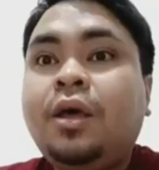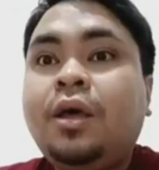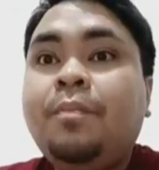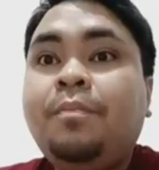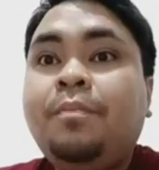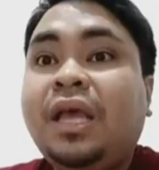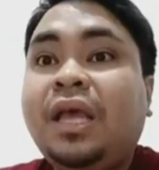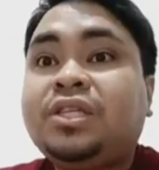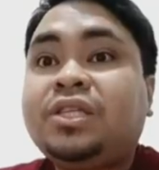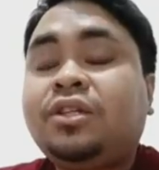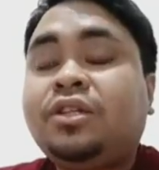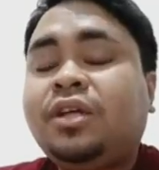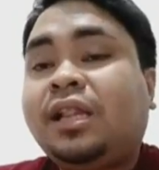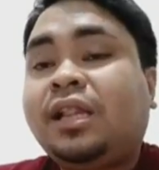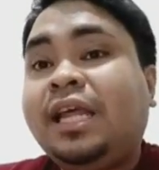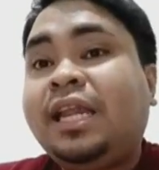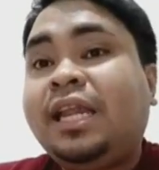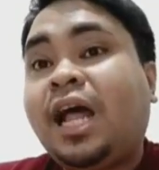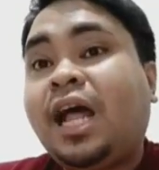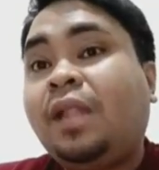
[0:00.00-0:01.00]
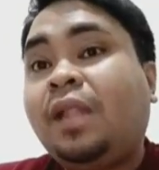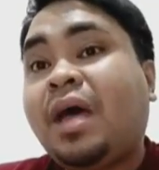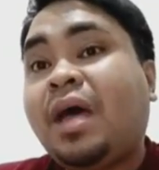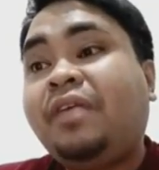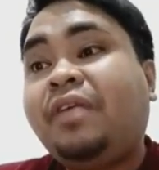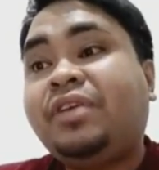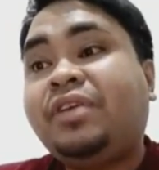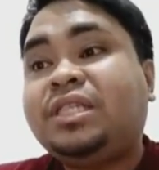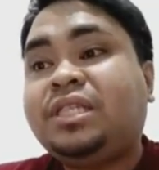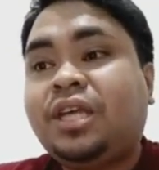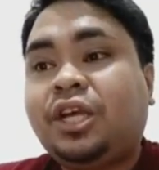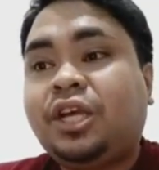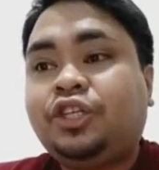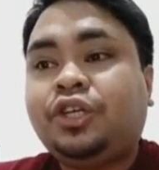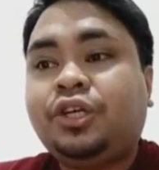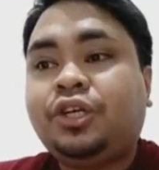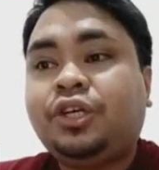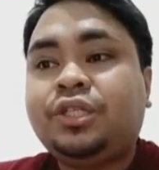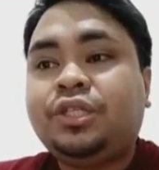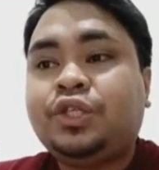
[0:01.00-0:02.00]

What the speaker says: based on the clinical manifestation.